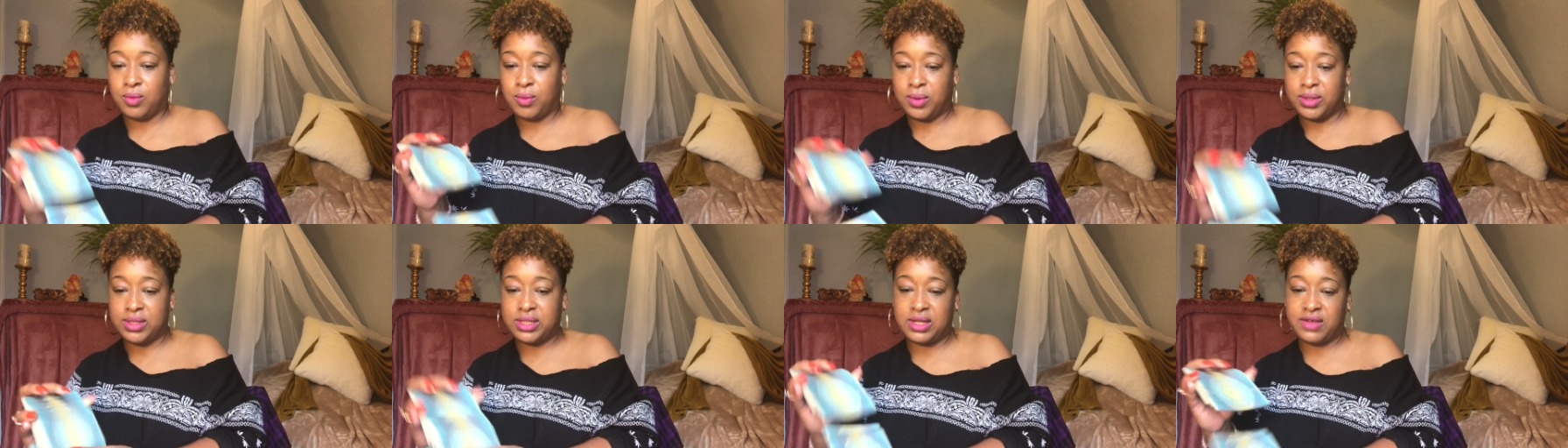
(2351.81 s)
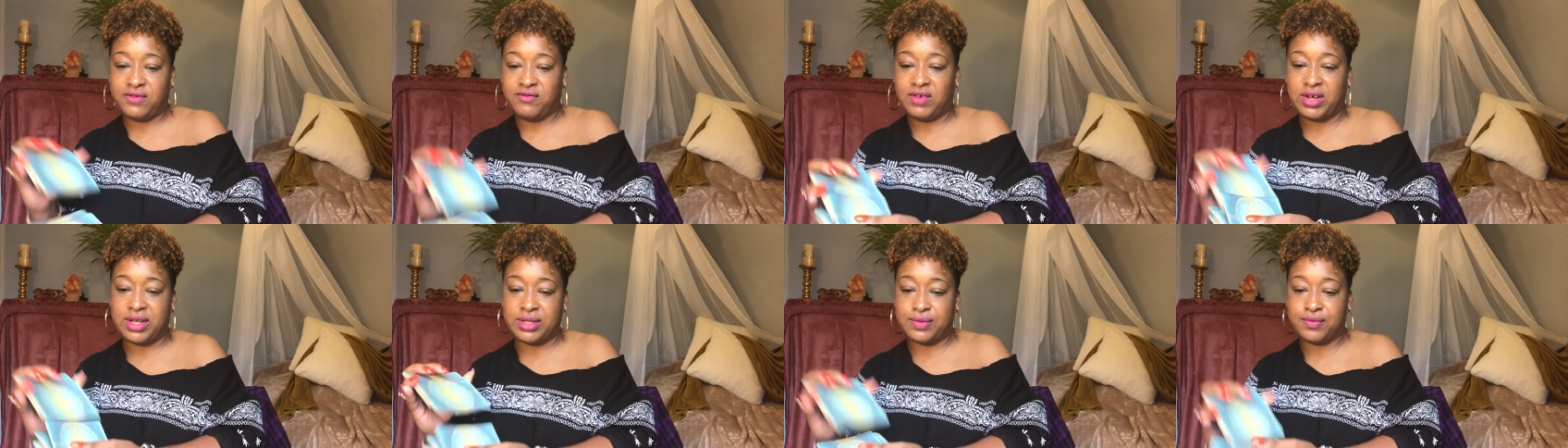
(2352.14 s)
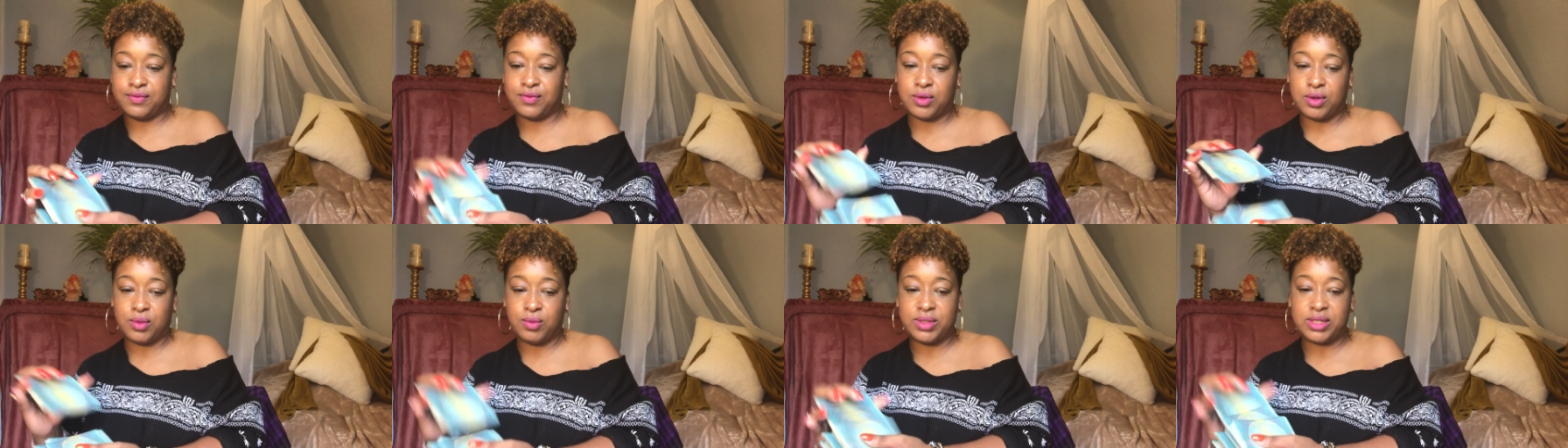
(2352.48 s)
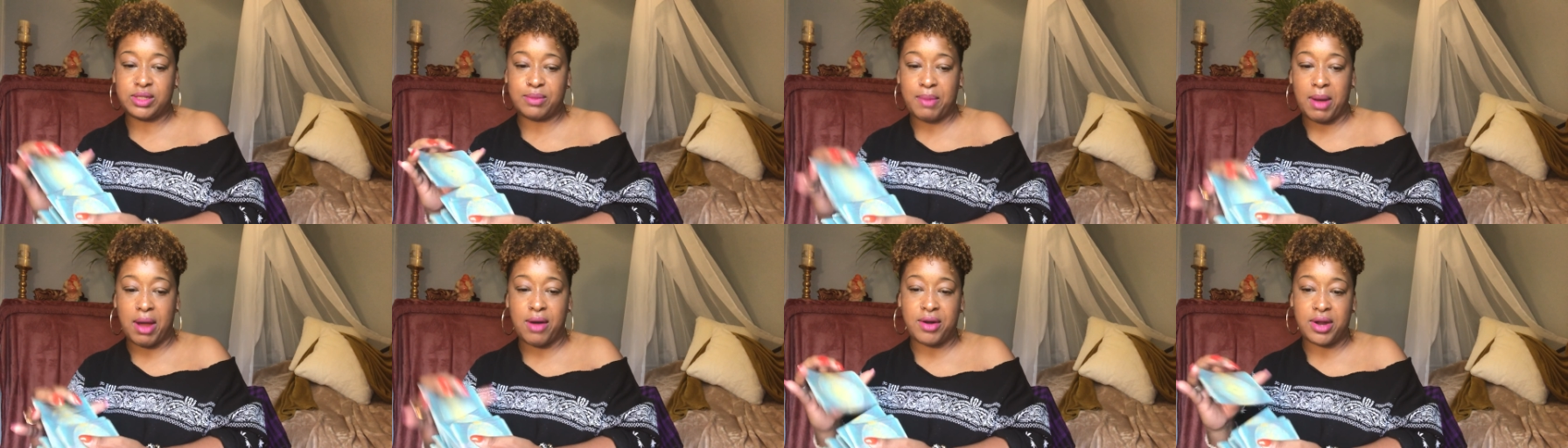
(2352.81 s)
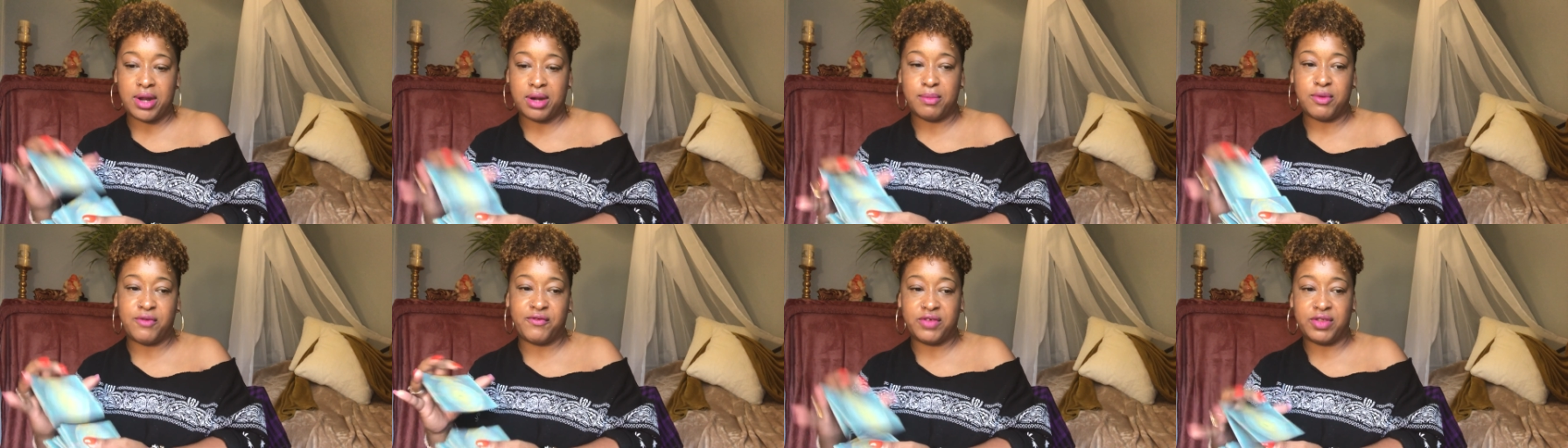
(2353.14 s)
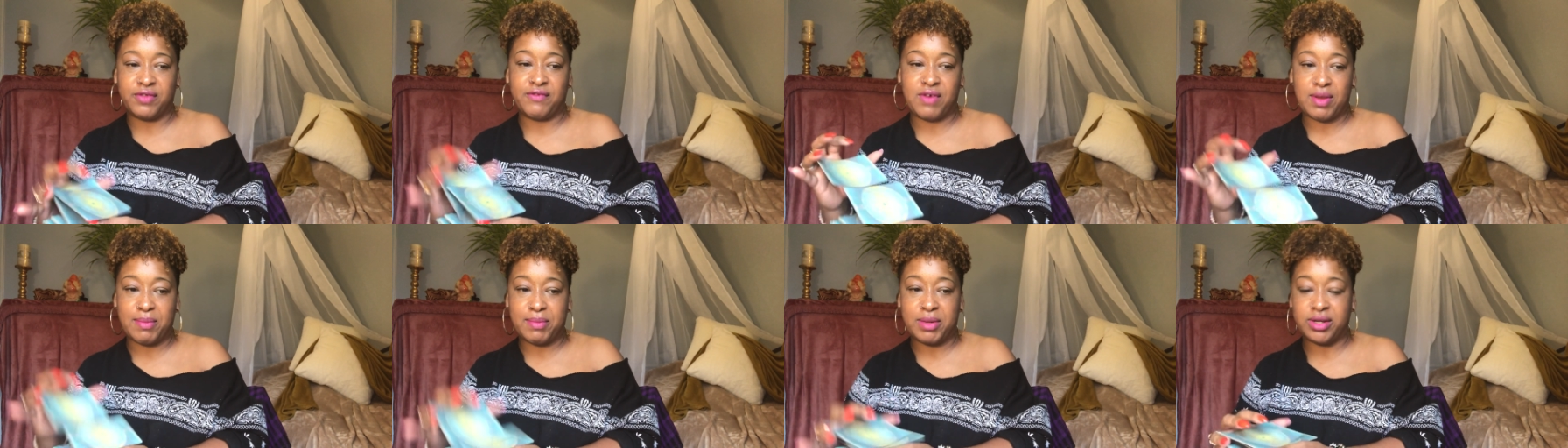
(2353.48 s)
What's the advice for? What's a power animal for
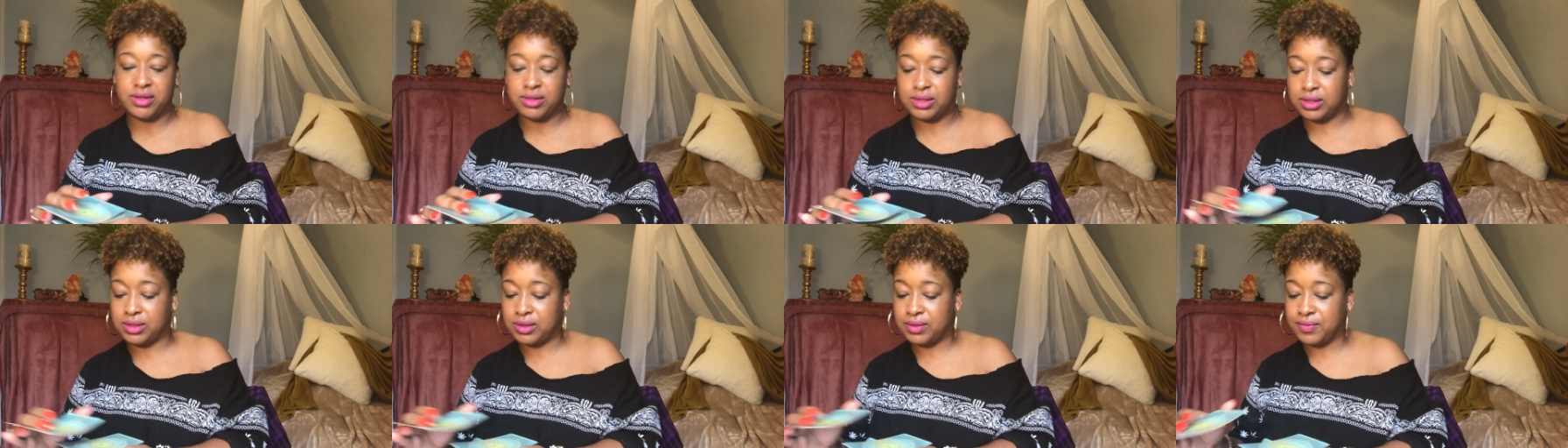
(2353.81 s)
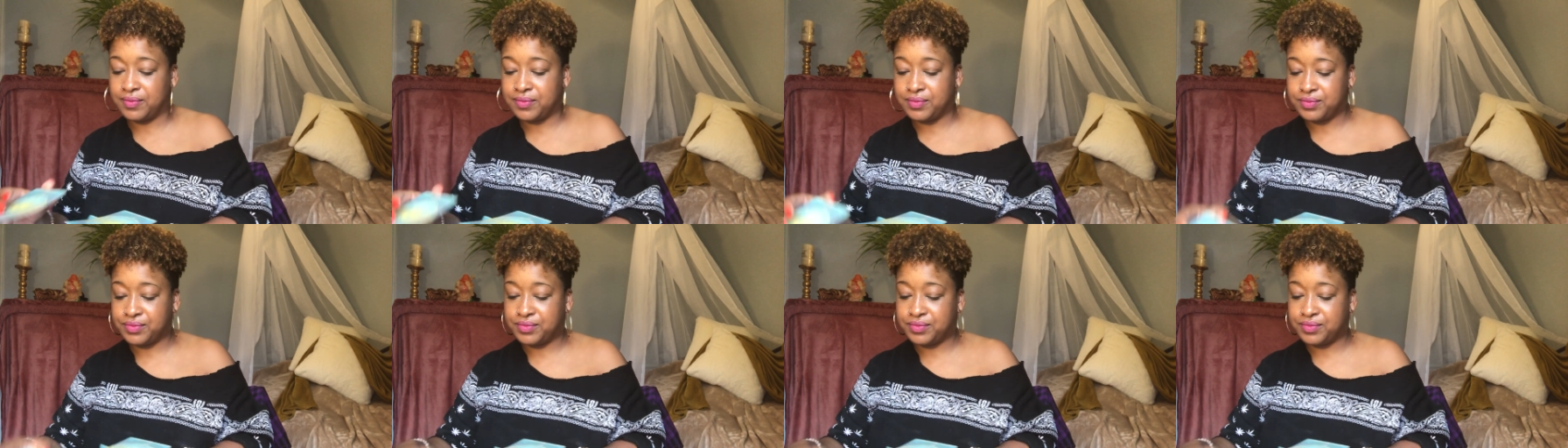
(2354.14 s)
the feminines?